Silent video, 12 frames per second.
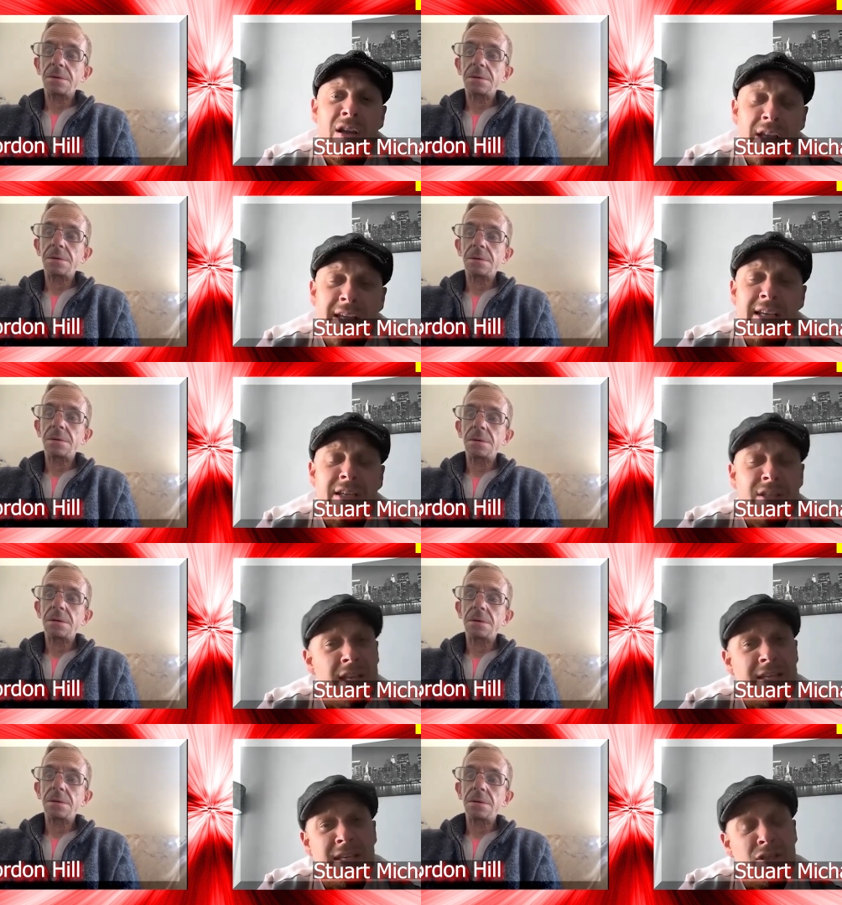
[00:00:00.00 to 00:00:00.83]
Speaker 1: Is
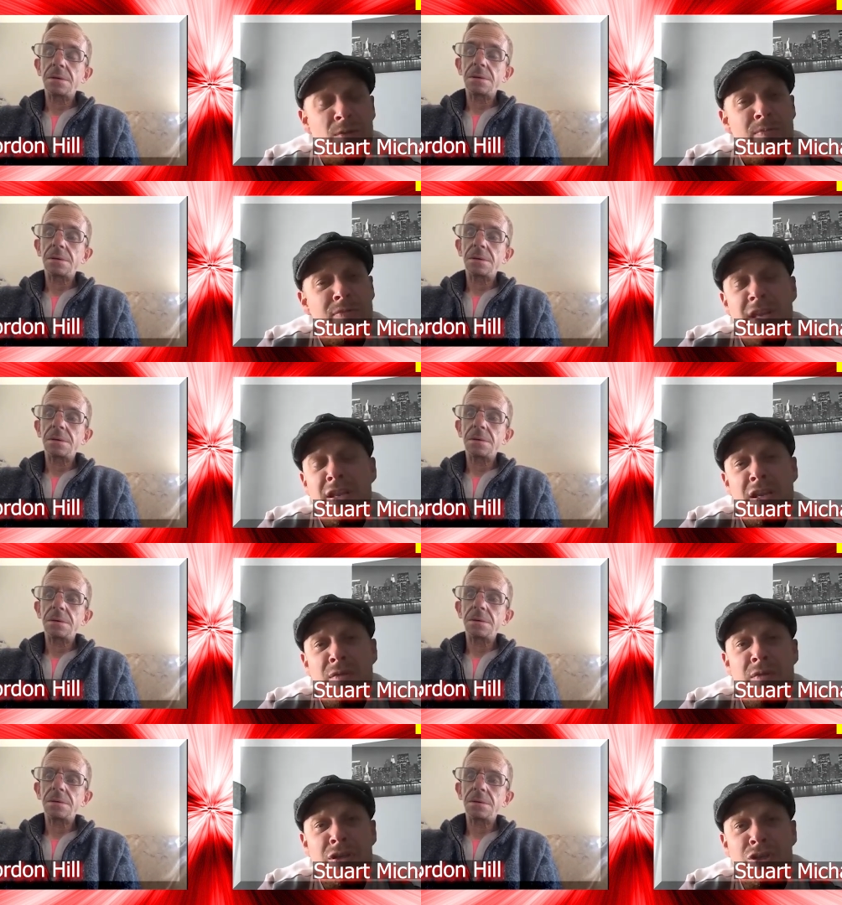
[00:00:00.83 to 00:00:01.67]
it is it something that
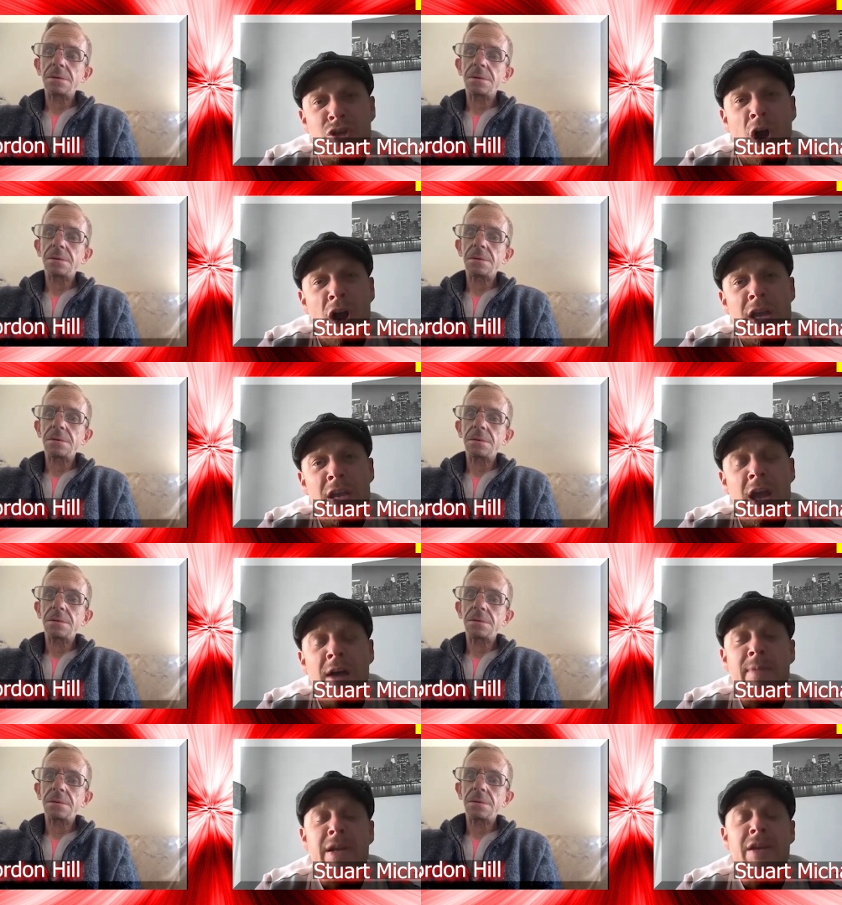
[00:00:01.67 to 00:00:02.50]
you enjoy?
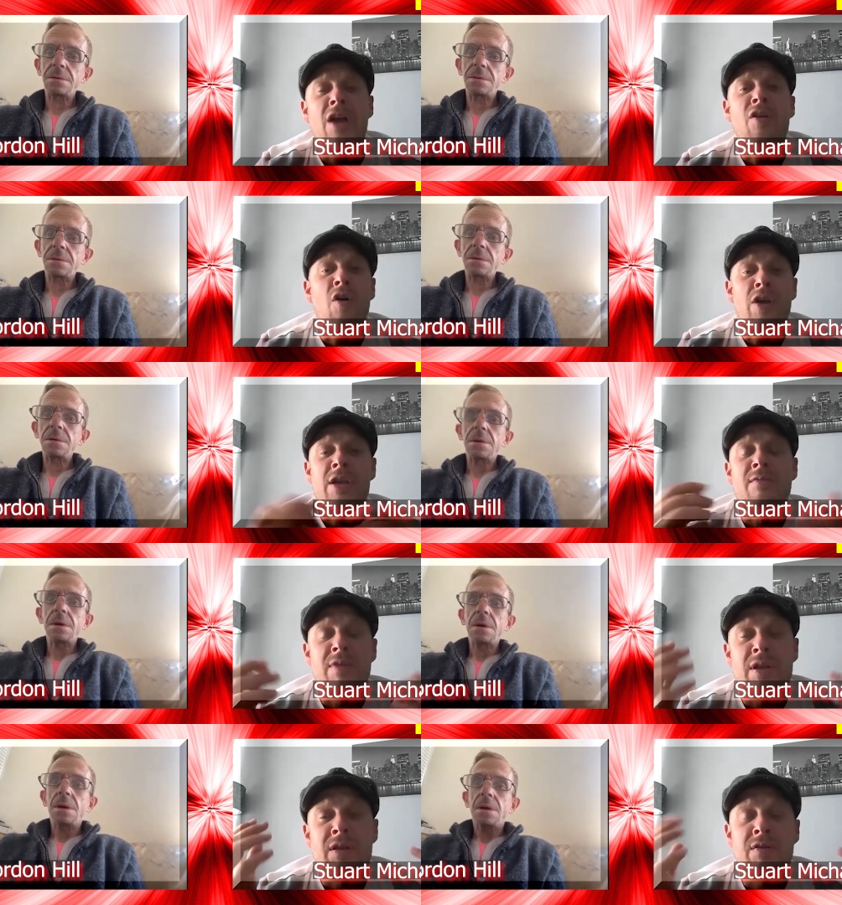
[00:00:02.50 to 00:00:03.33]
I mean, I know
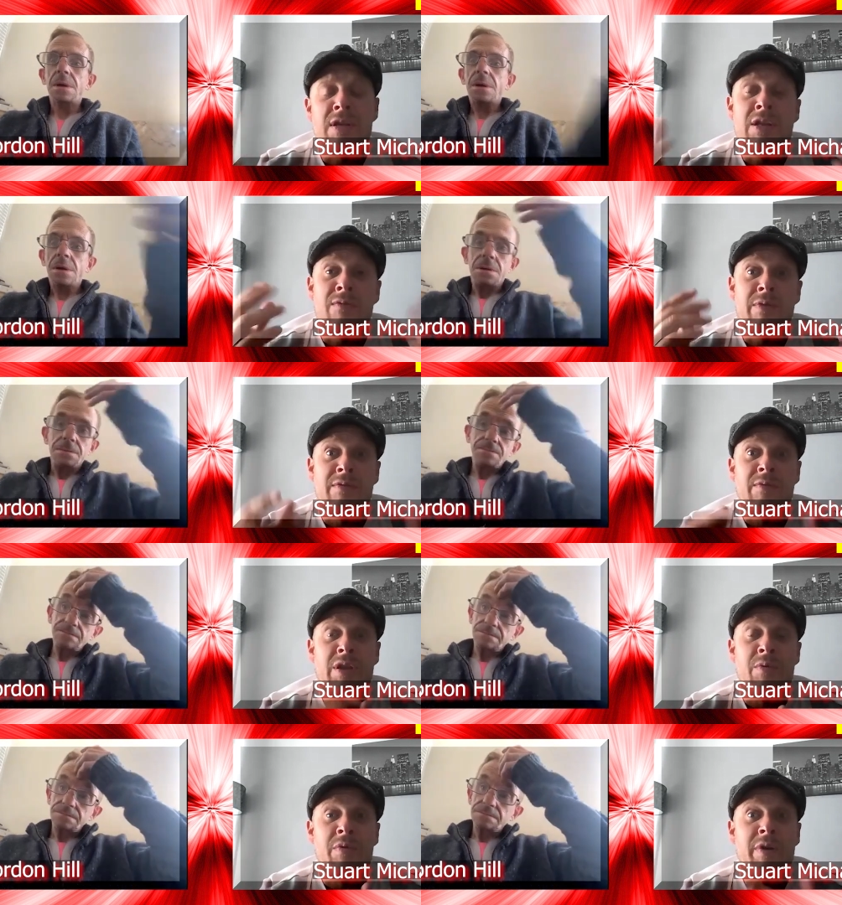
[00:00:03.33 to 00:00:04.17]
you you you were,
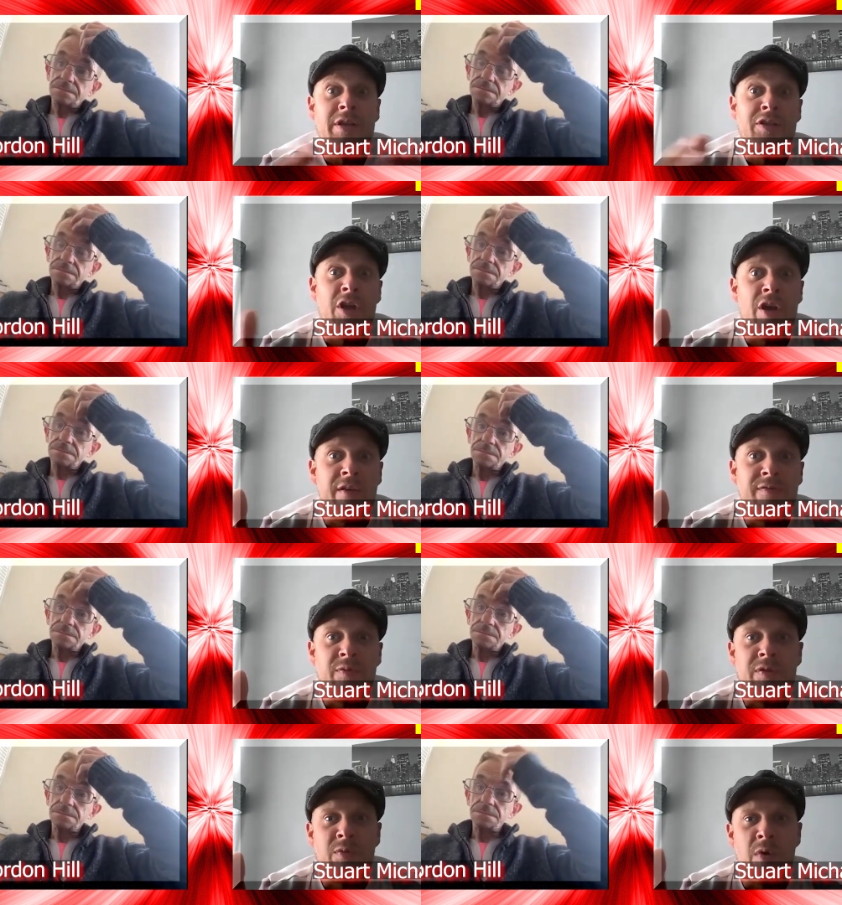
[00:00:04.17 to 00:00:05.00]
you were
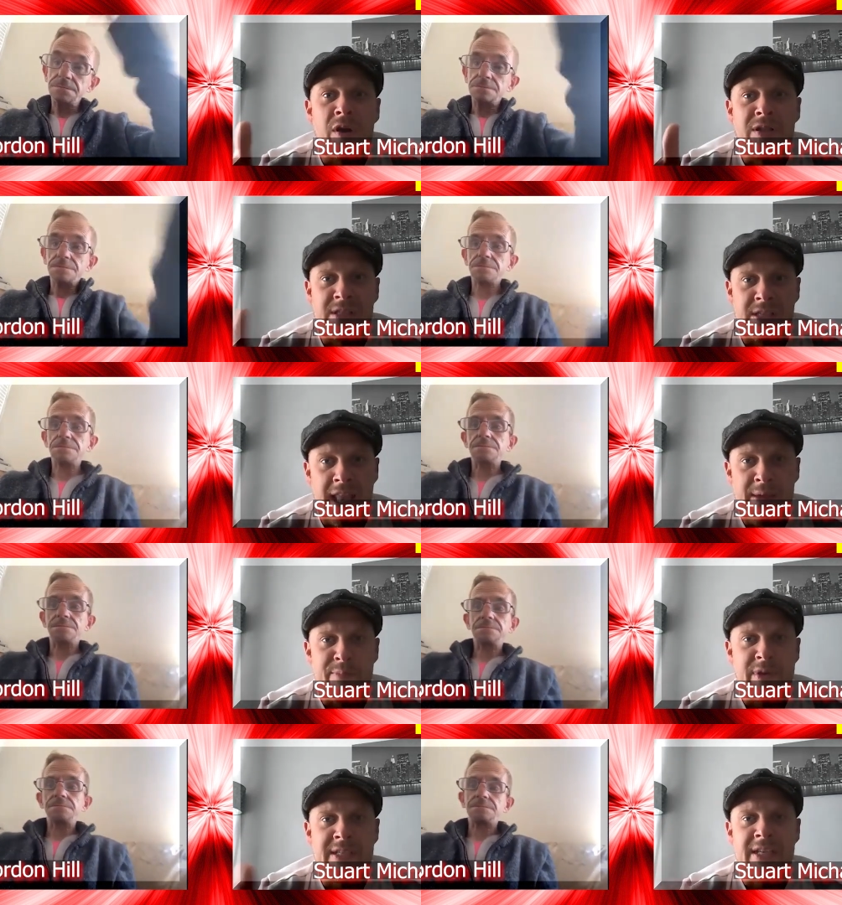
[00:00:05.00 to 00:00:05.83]
reserved with the word
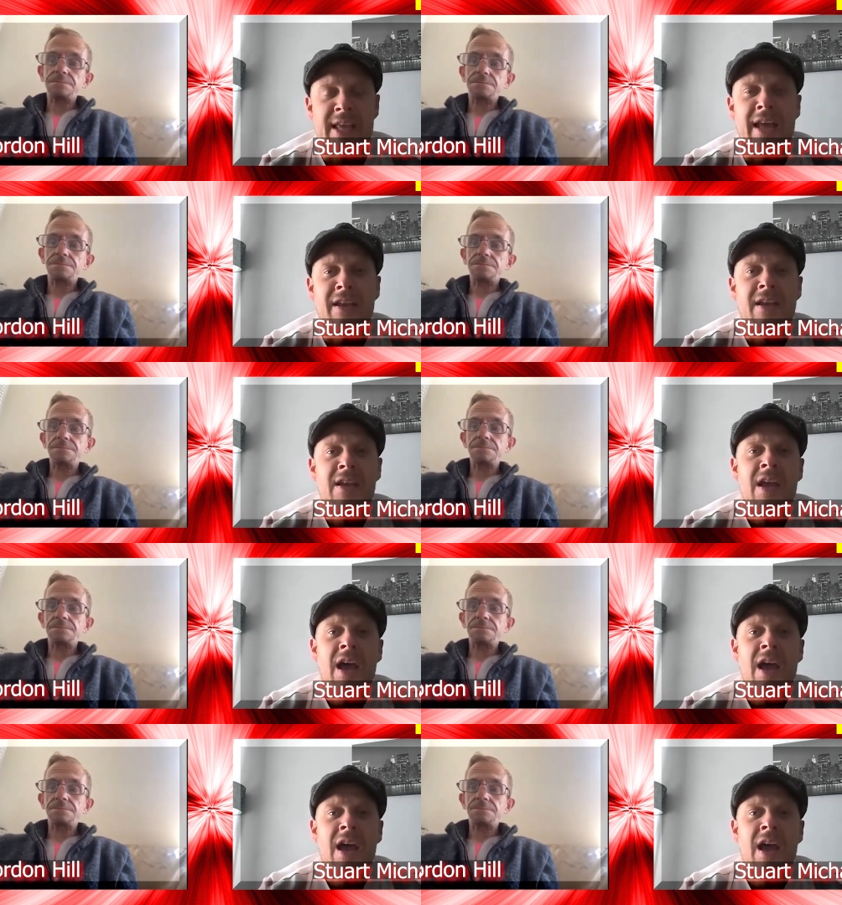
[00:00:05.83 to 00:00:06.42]
celebrity then.